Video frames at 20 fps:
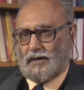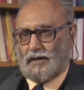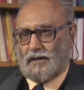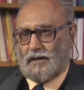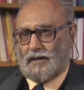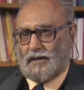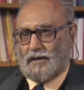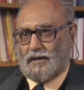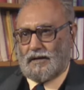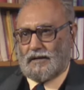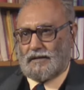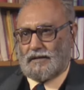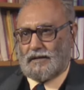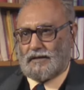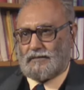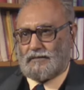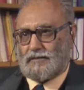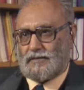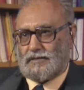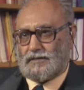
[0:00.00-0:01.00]
and
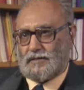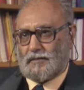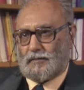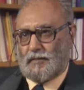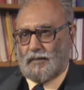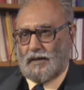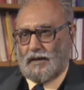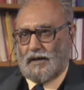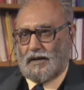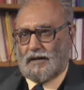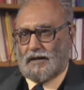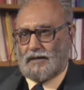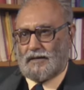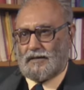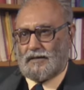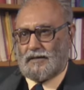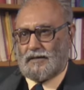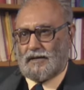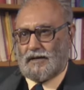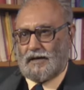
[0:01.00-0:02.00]
that was
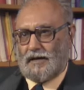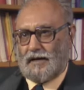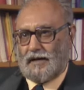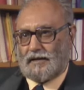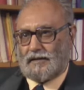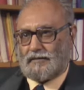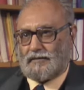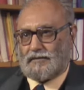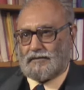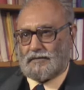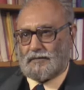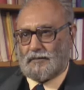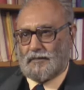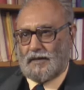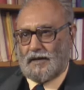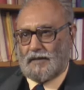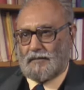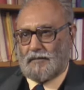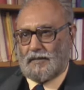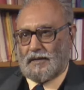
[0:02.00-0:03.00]
supplied, the reactor was
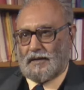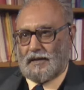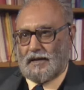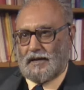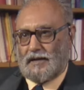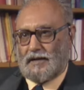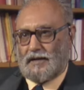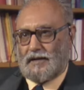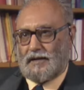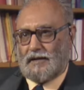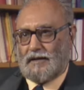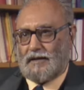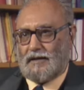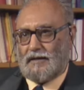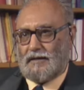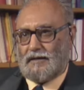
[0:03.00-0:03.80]
supplied by Canada,